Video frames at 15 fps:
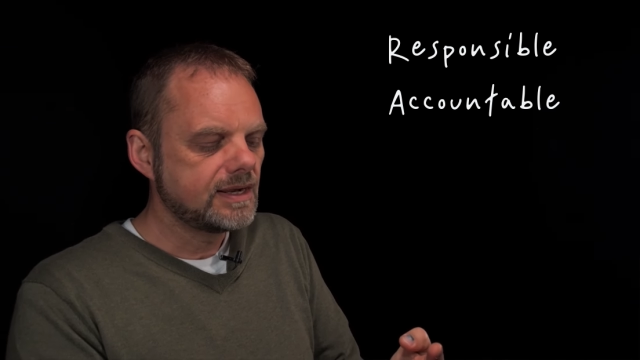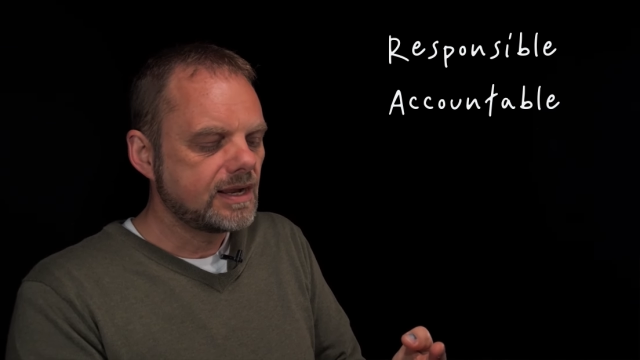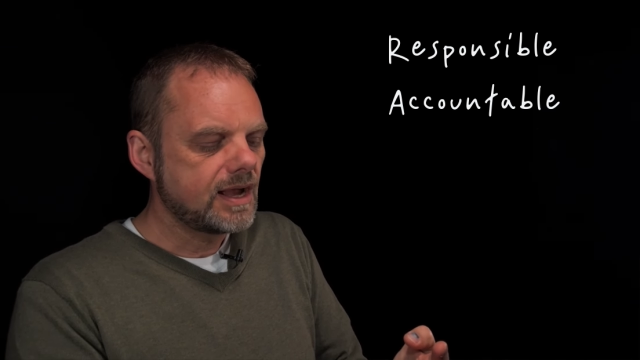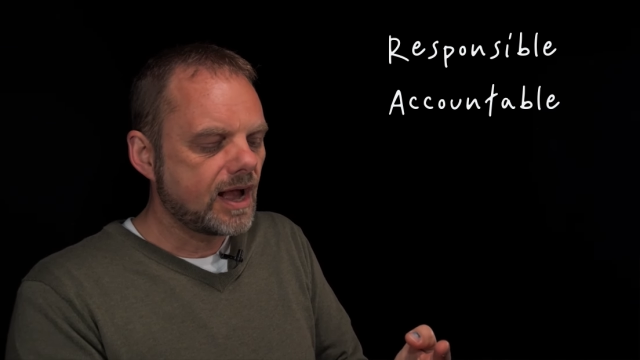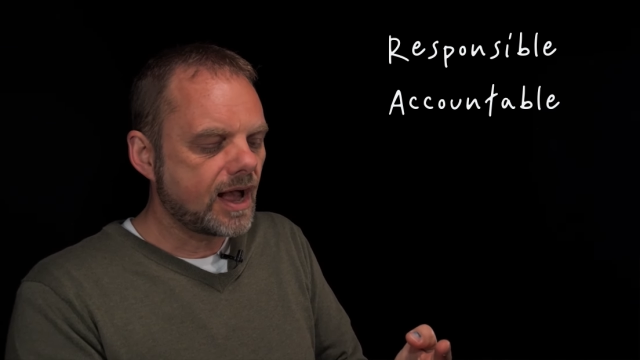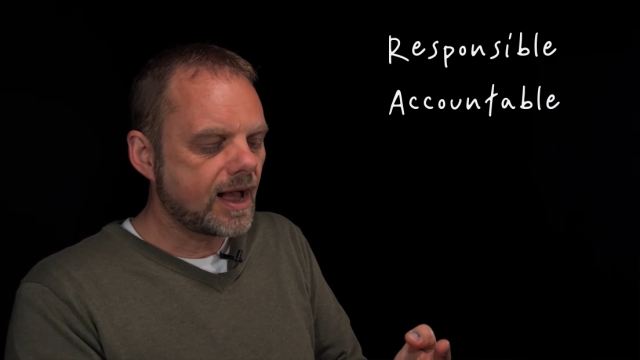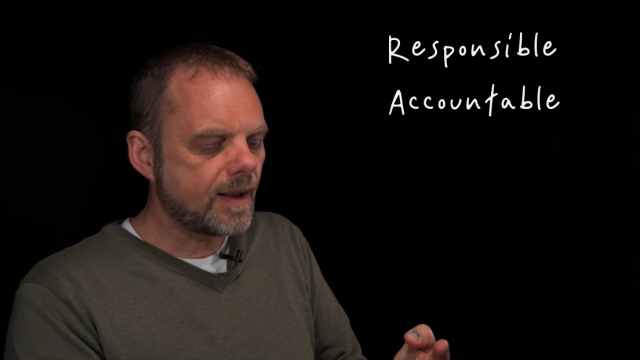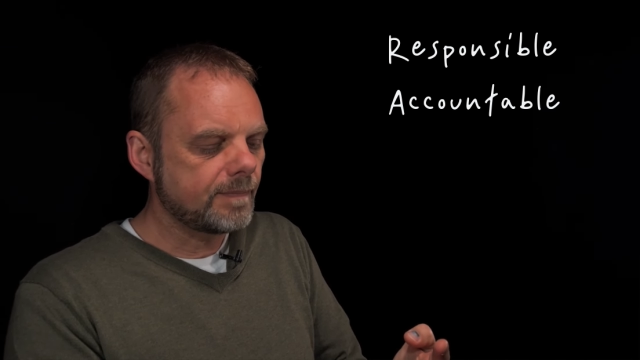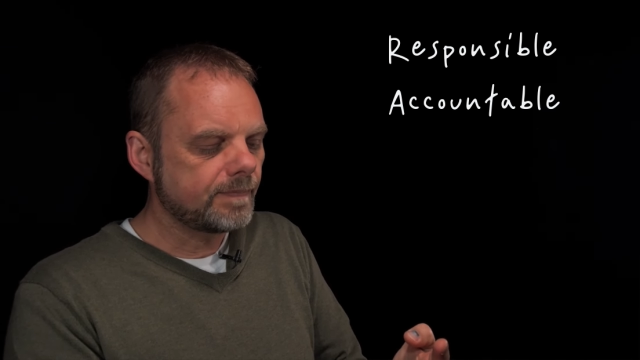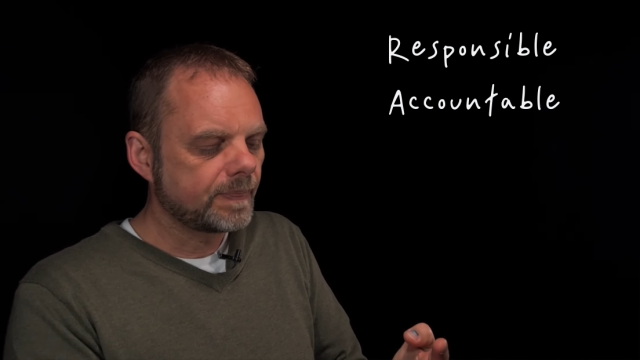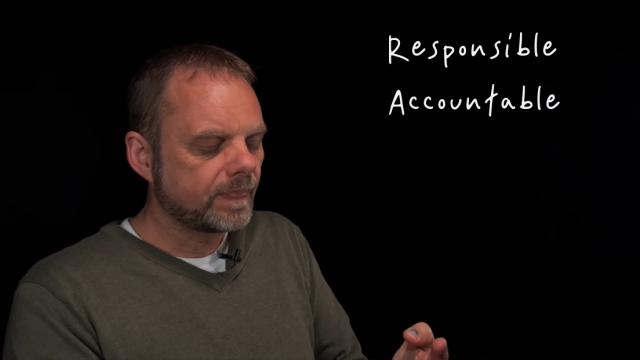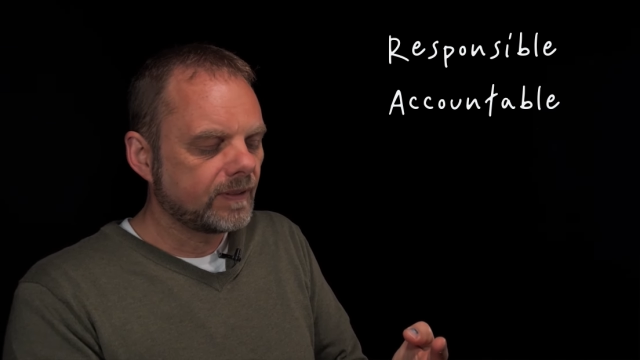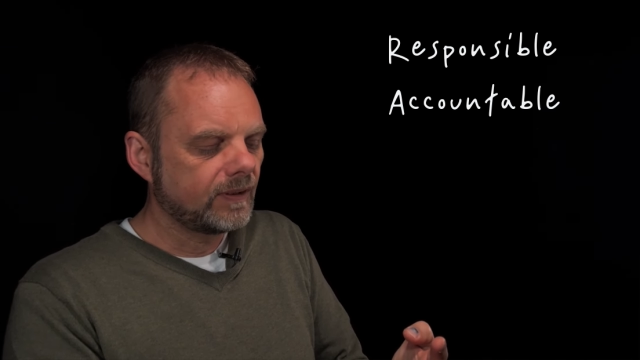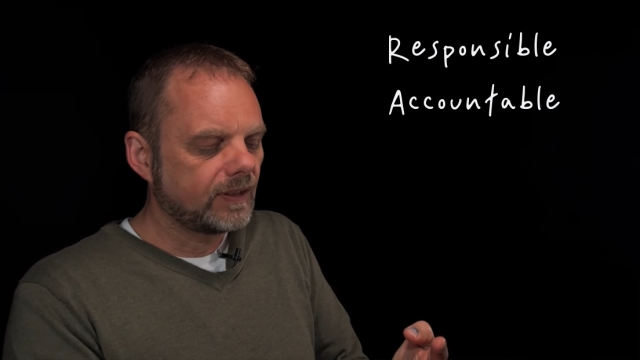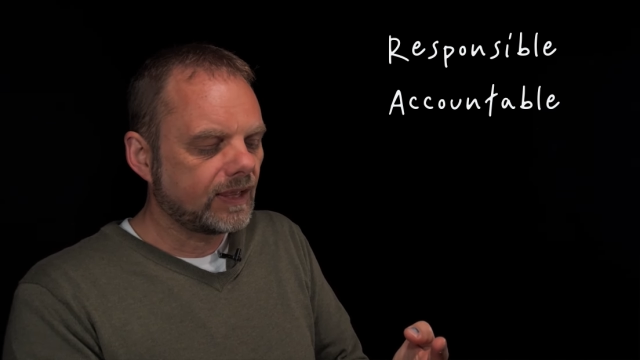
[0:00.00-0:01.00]

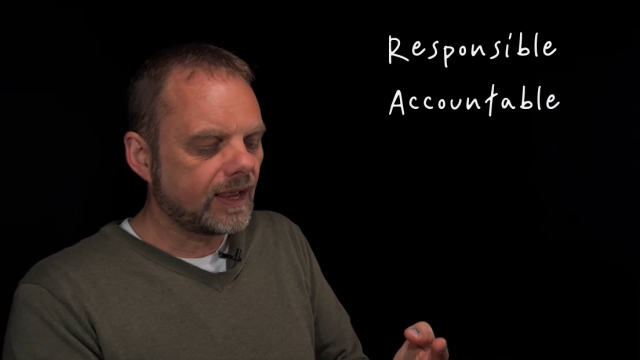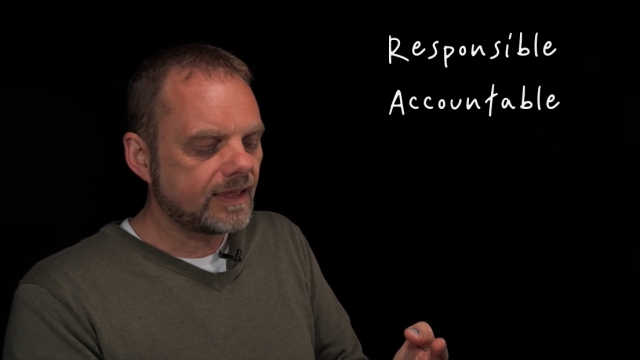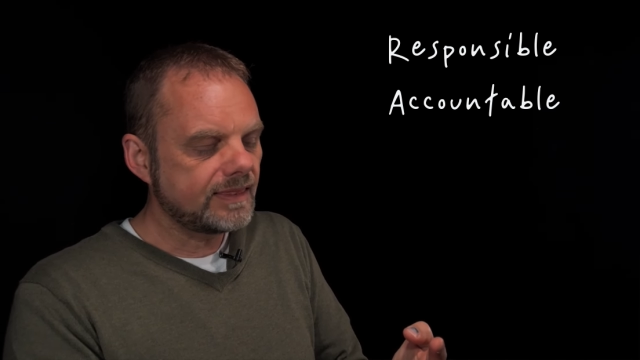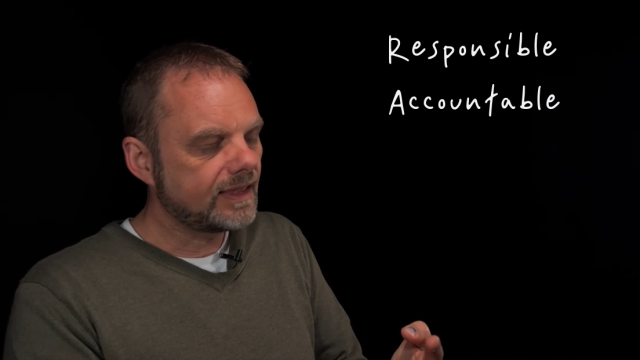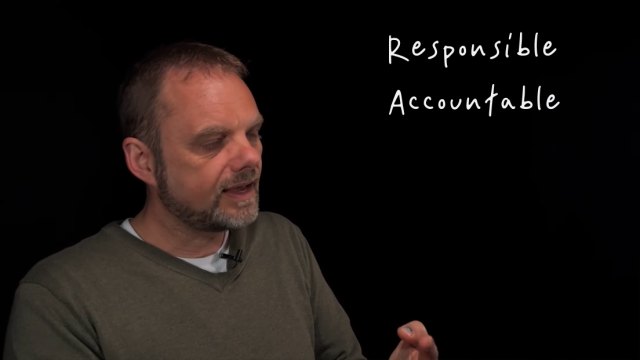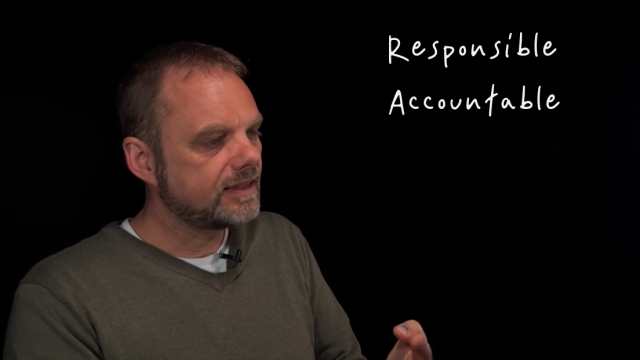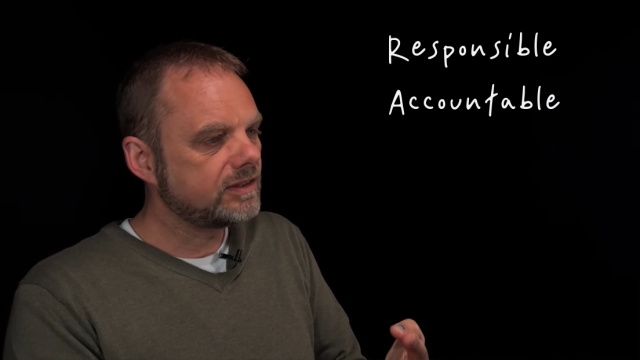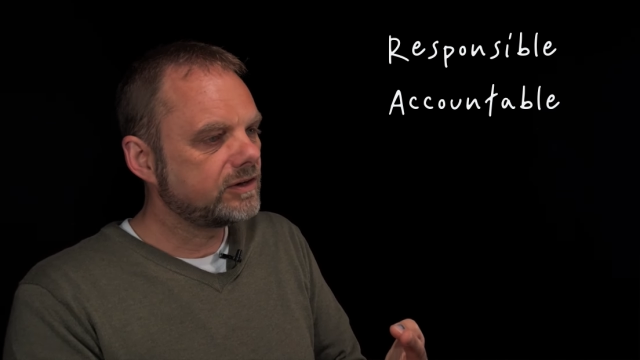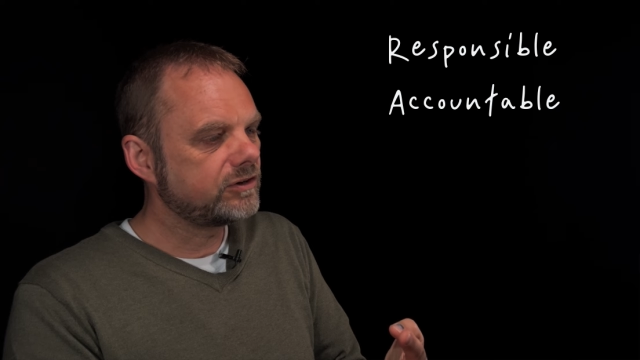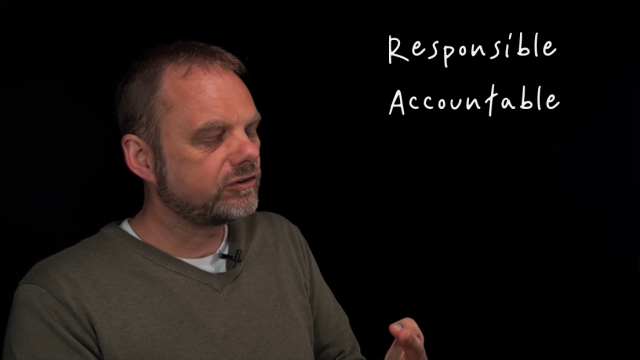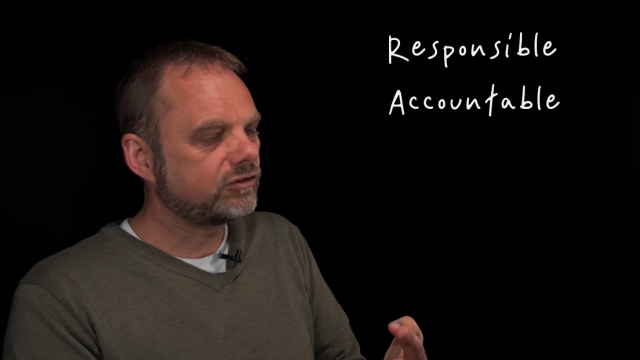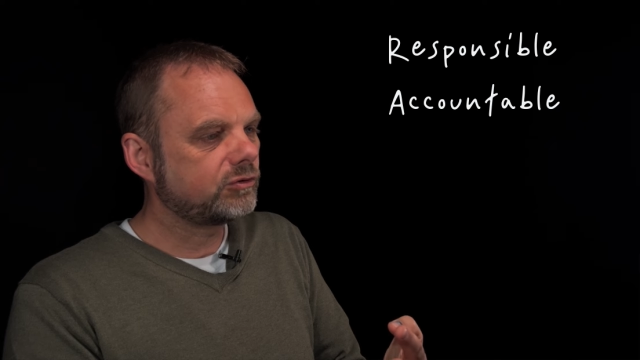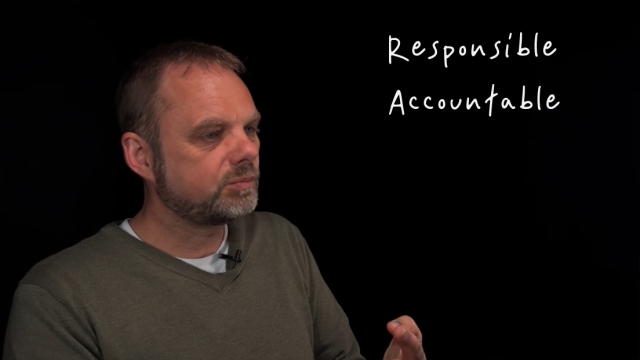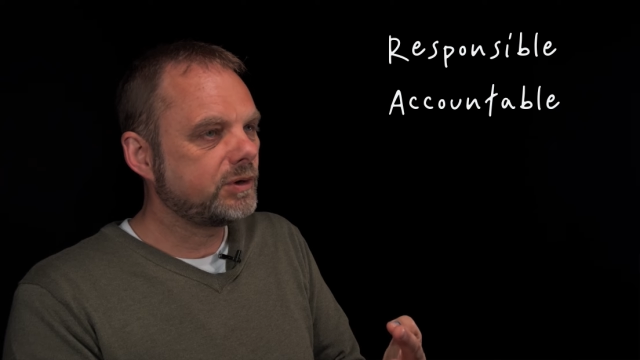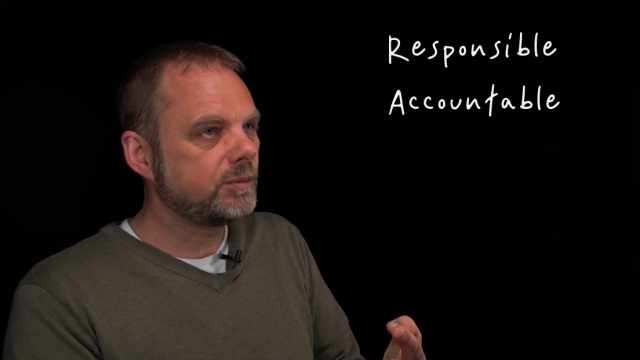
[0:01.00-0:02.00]
And then
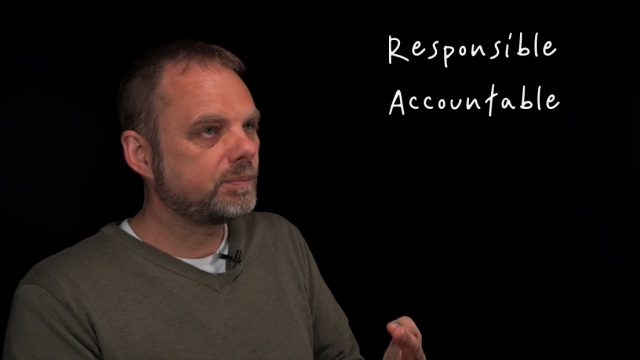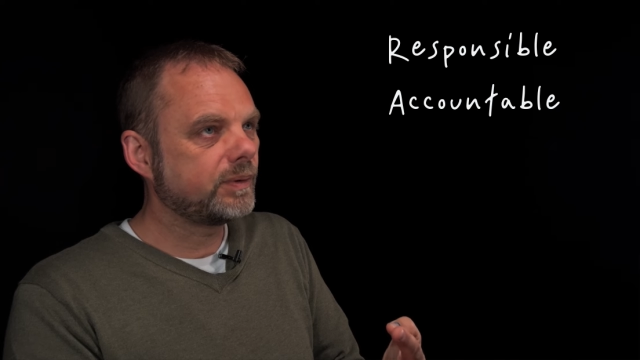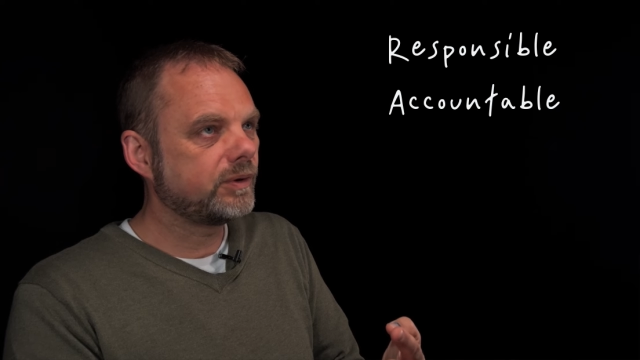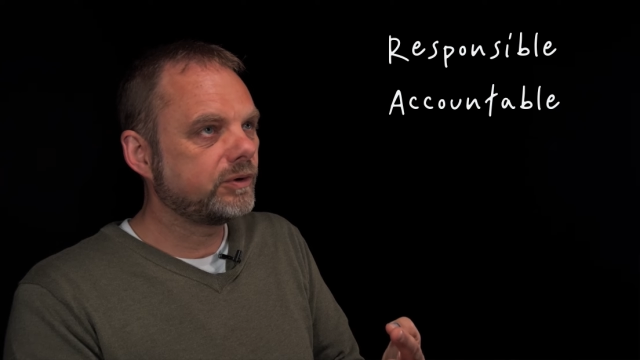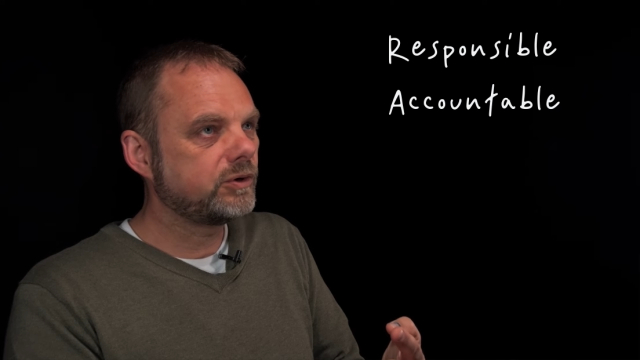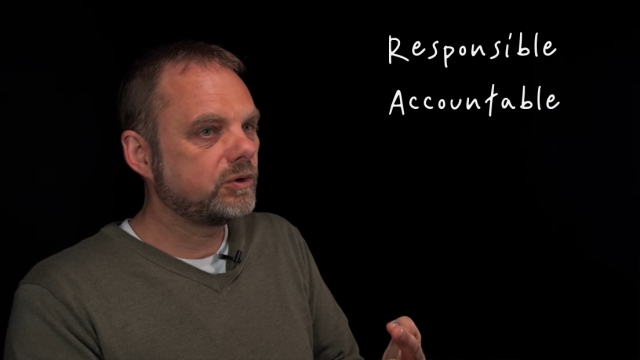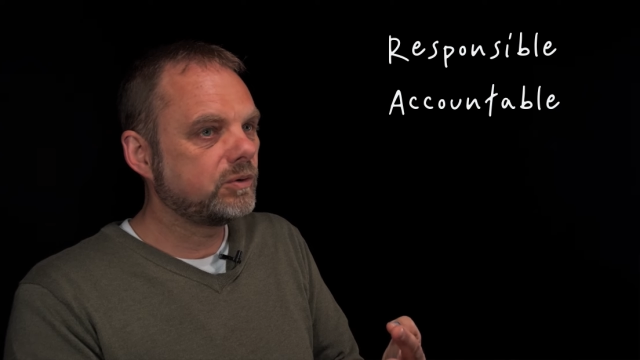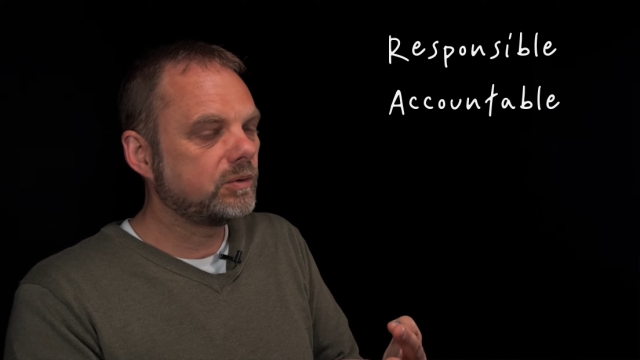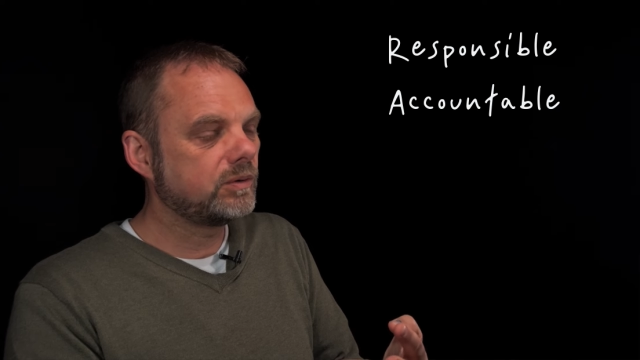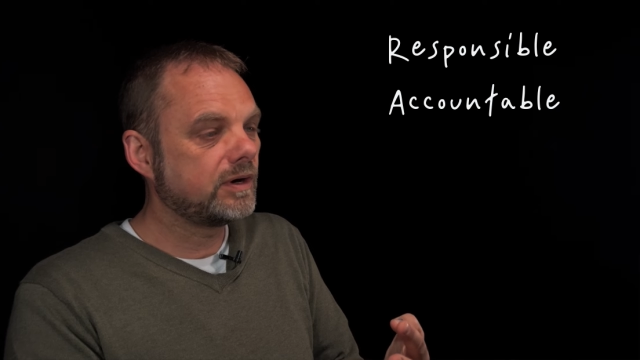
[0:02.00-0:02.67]
there's people who,